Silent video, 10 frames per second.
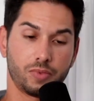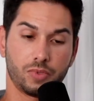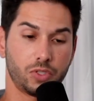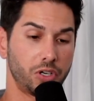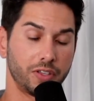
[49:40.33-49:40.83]

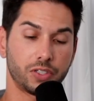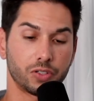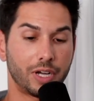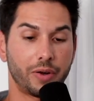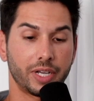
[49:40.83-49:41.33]
turning this
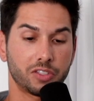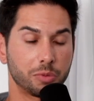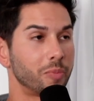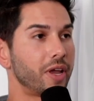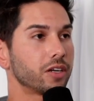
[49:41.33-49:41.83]
around, I guess, from a
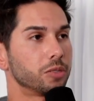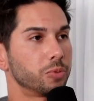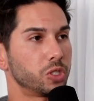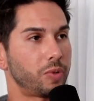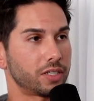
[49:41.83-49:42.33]
medical
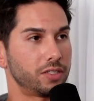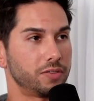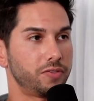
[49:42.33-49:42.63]
perspective,